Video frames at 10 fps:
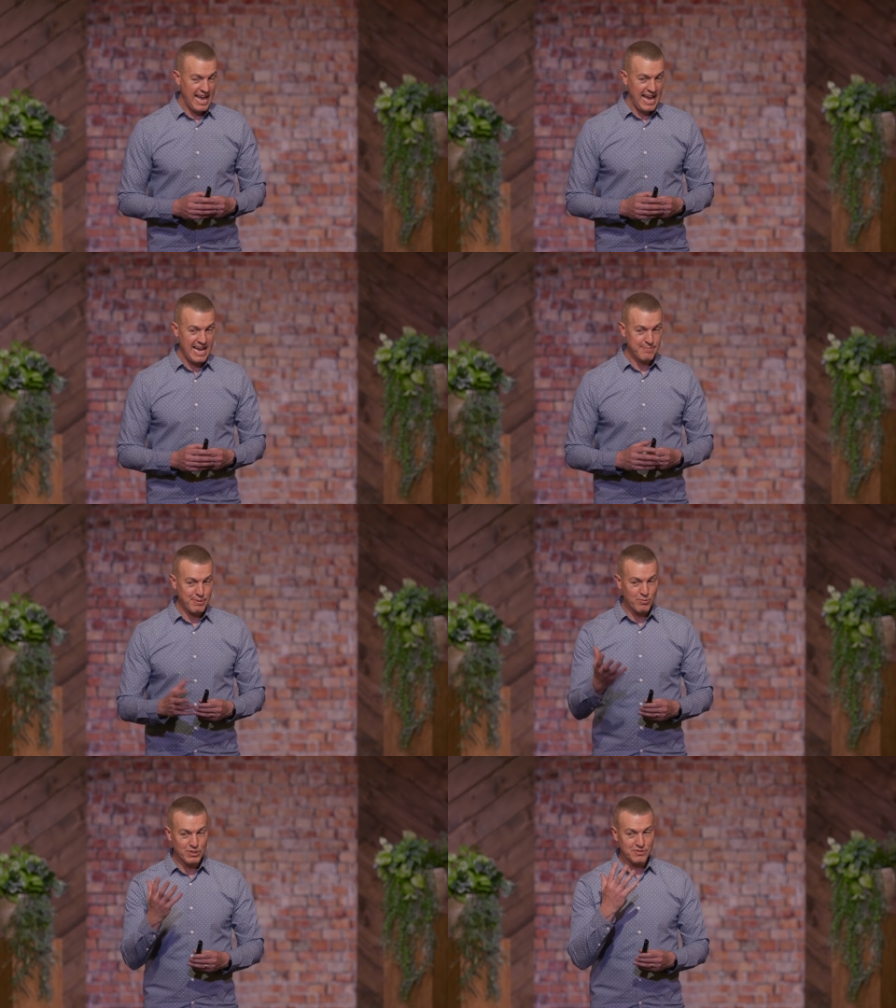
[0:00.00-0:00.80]
And, but
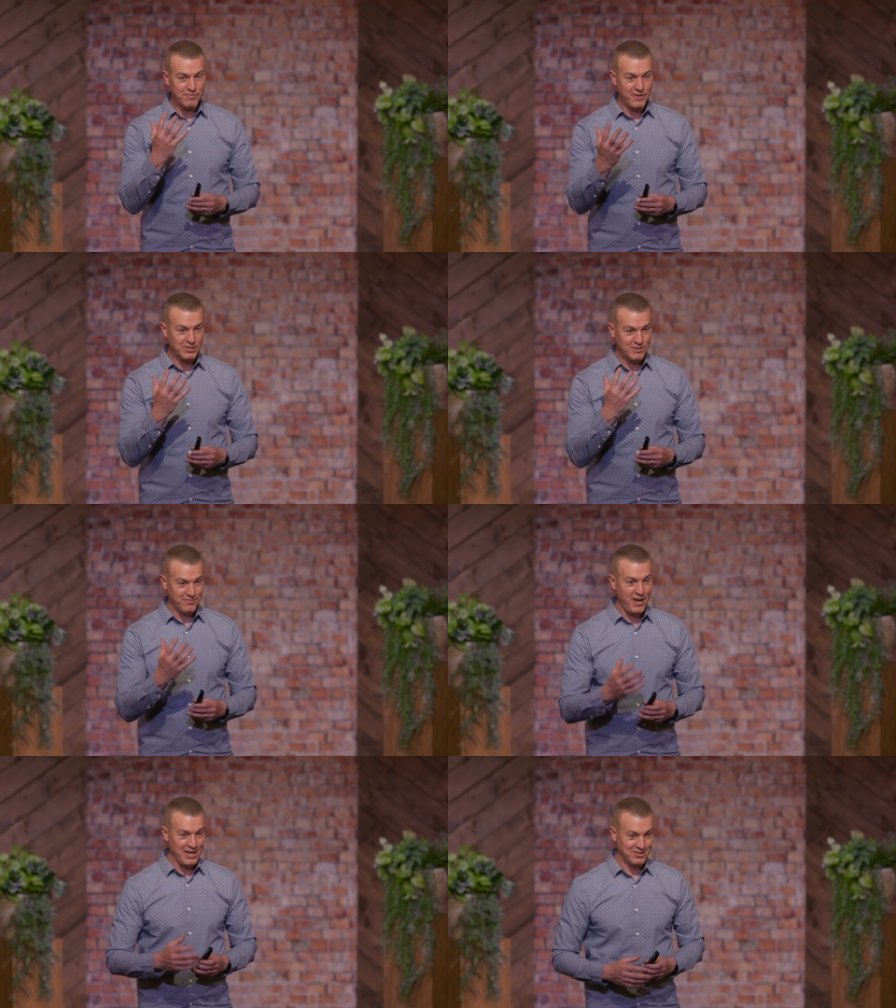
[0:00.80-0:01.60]
it wasn't
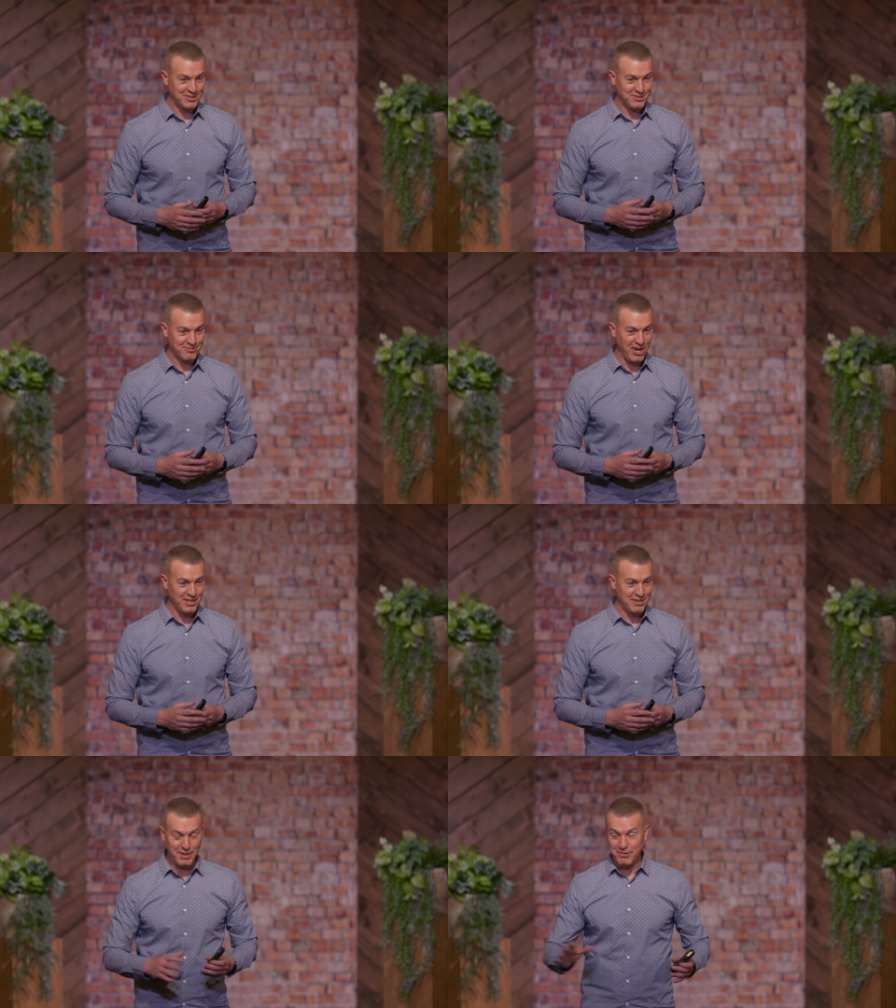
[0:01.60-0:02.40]
face-to-face, right?
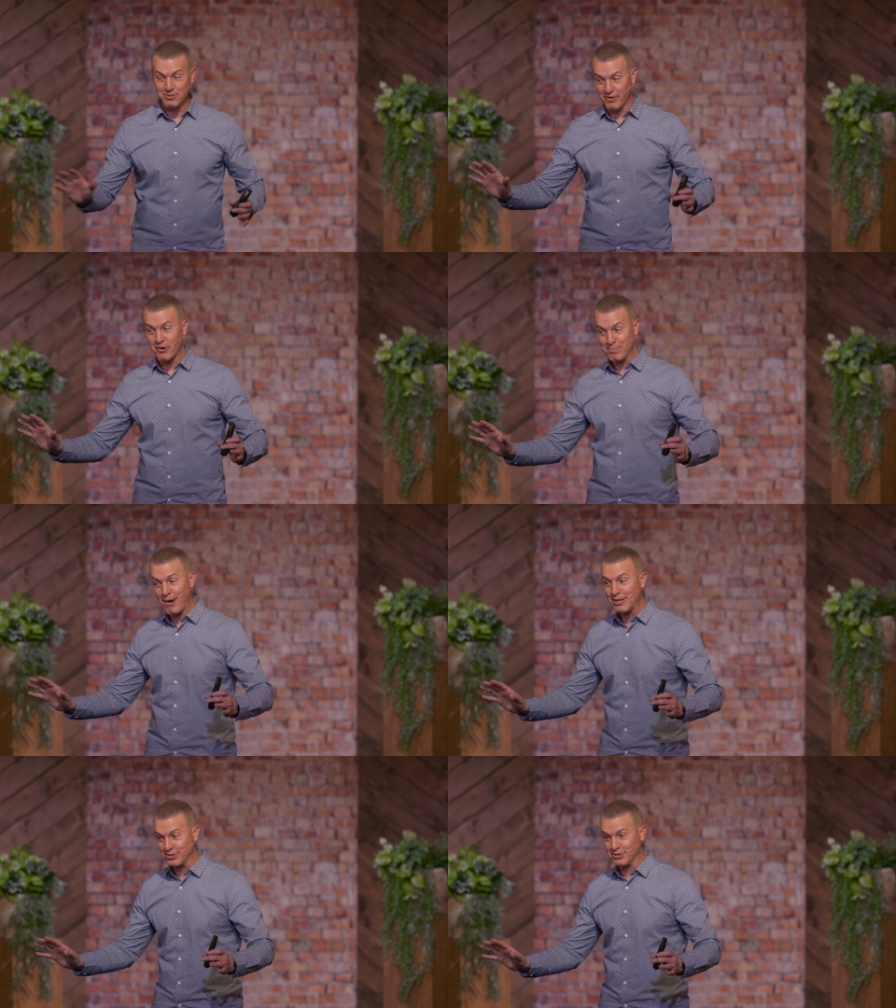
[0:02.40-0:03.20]
But it was very
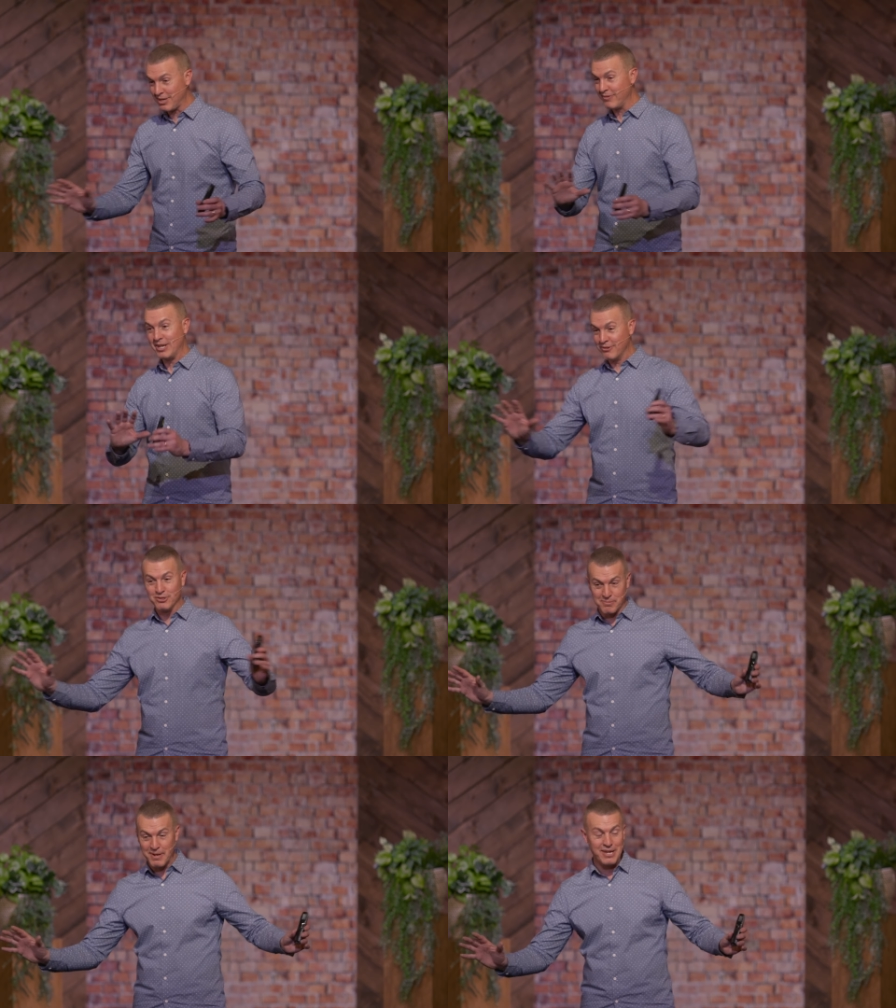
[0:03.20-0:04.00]
precious. I mean, it
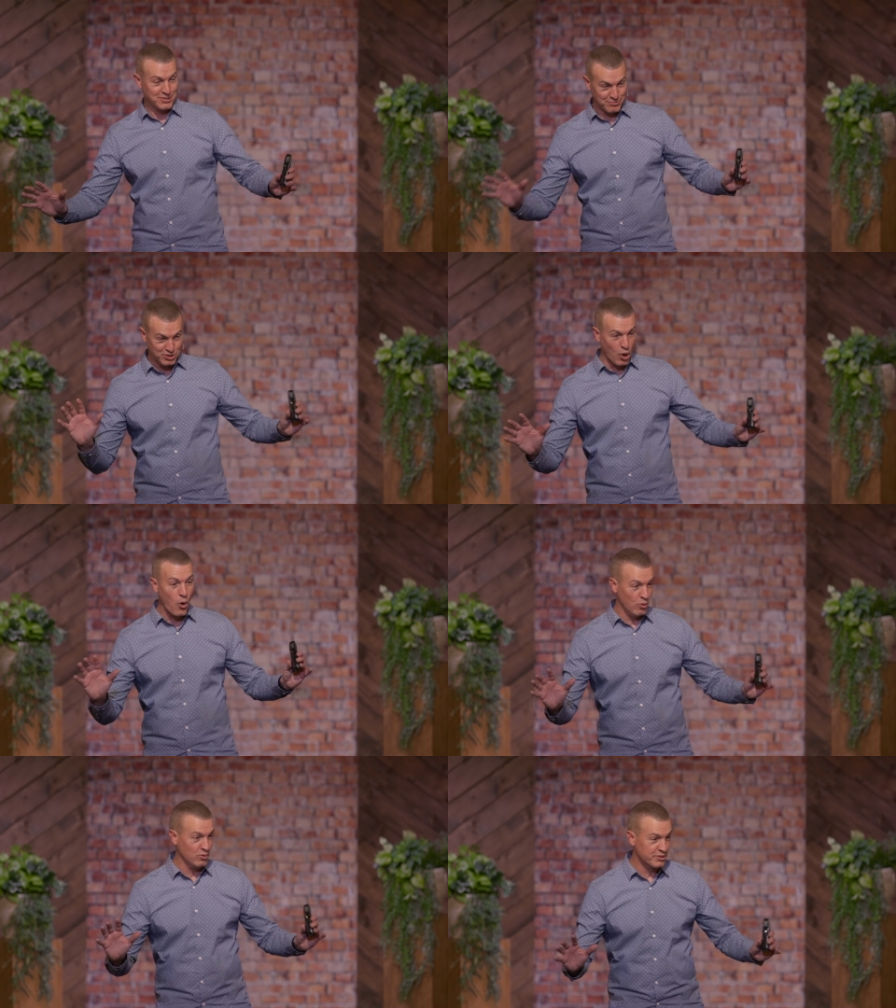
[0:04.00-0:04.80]
was amazing. It was
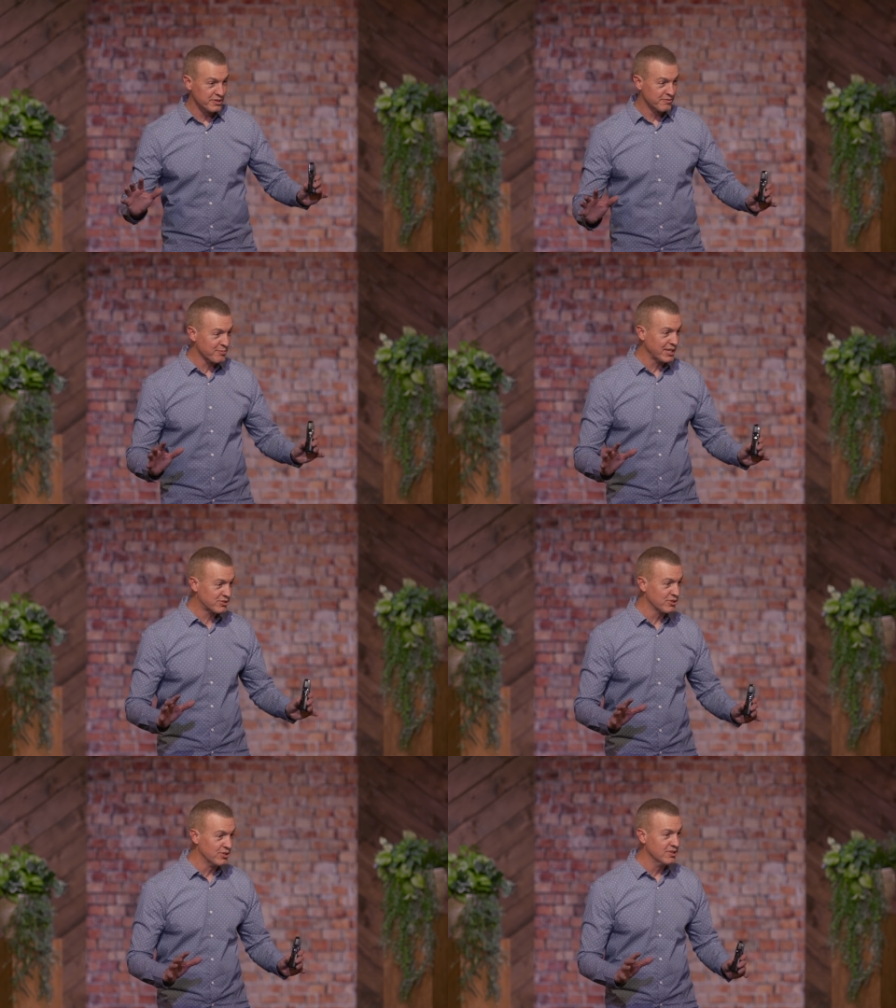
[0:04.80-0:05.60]
gold for my
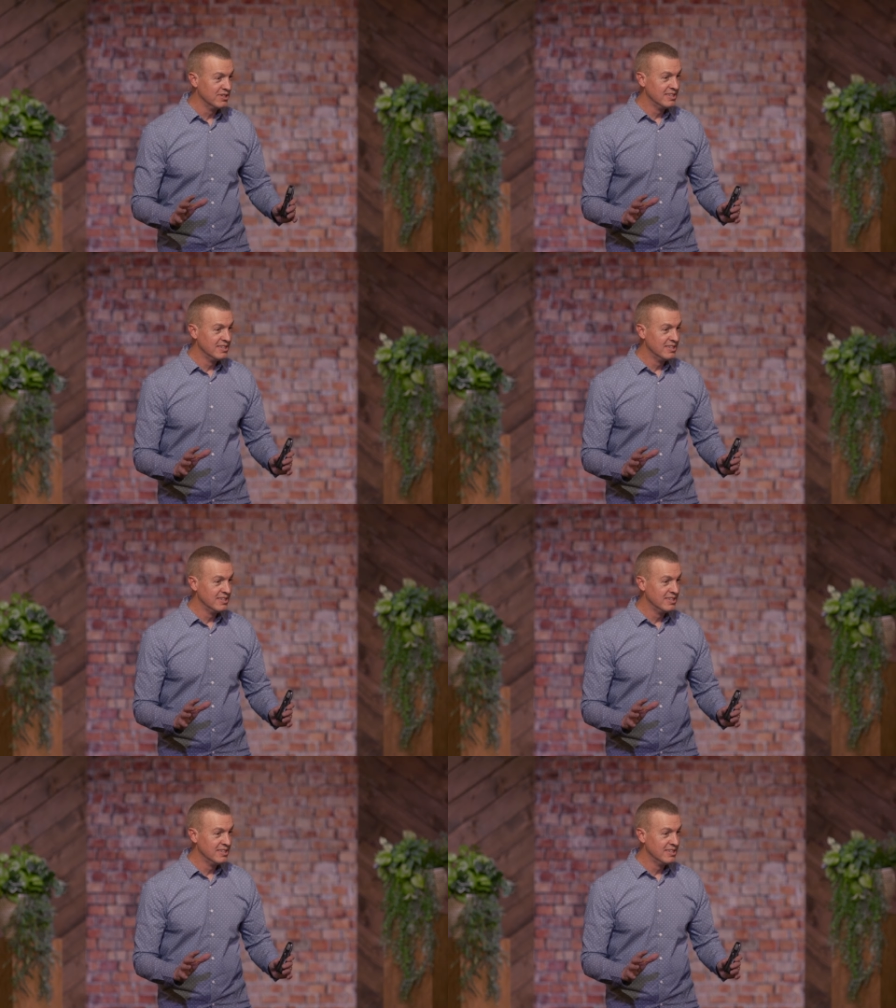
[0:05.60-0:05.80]
soul.